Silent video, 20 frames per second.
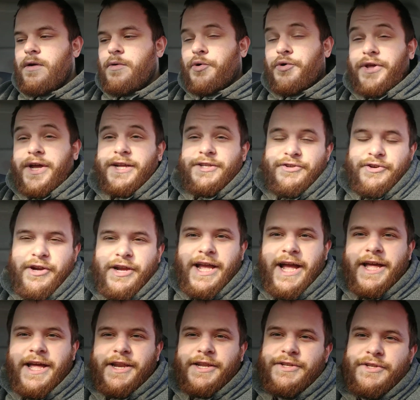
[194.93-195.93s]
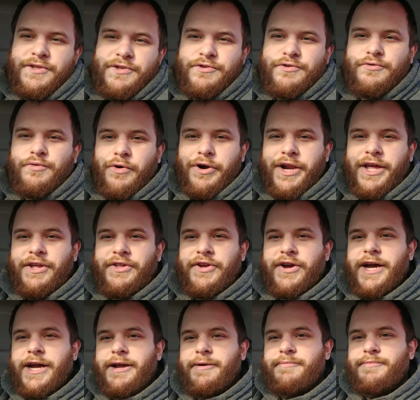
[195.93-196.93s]
Well, the answer again is 20
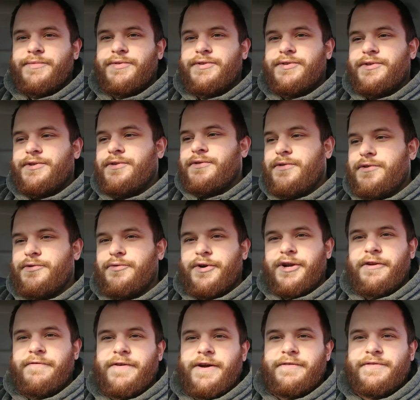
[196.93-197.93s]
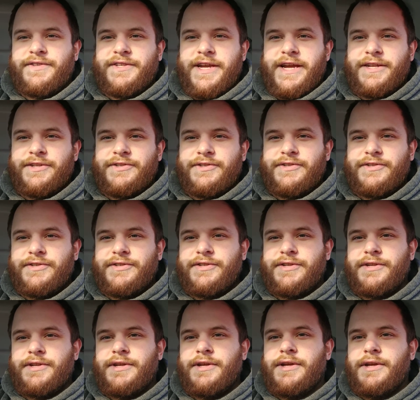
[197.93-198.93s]
times 25 cents,
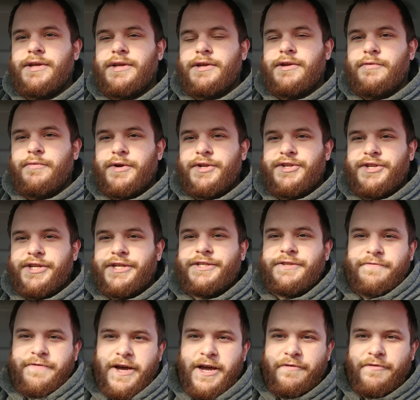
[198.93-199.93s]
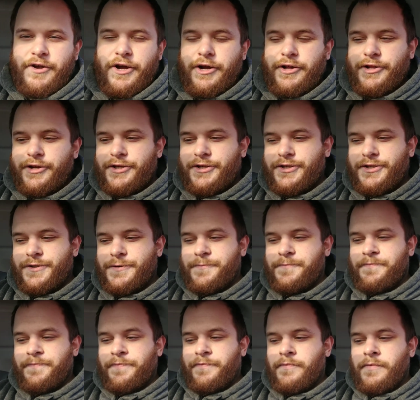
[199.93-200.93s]
which is $5.
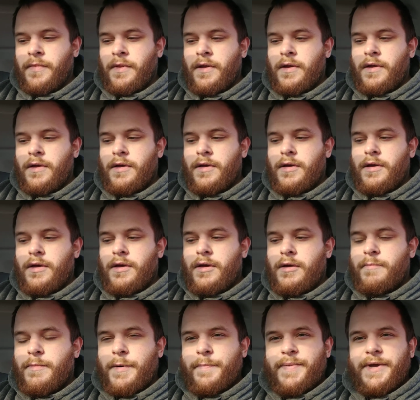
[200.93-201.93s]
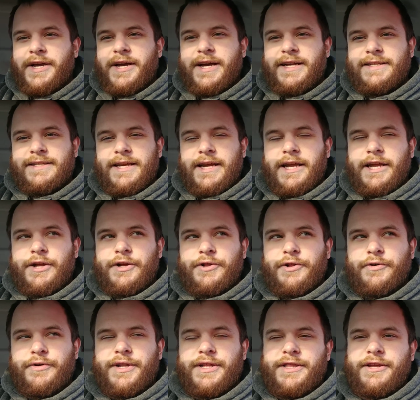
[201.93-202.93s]
But because I
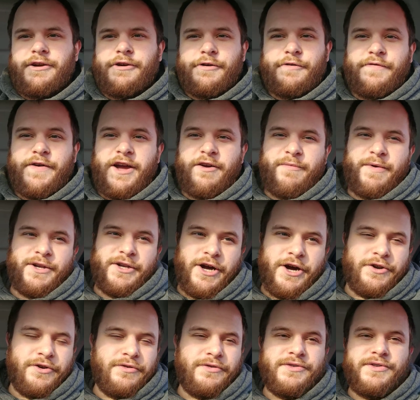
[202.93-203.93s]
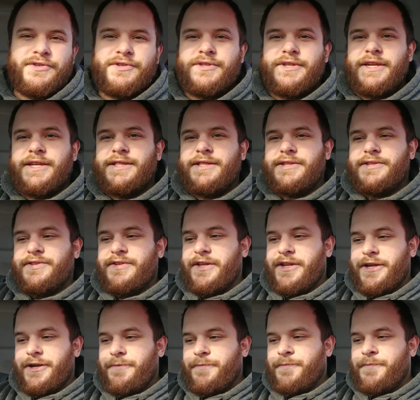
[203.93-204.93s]
included there are 5 McDonald's in the
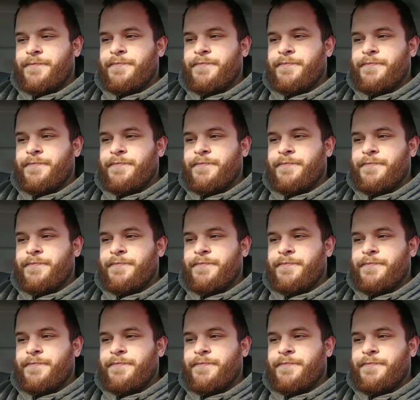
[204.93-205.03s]
city,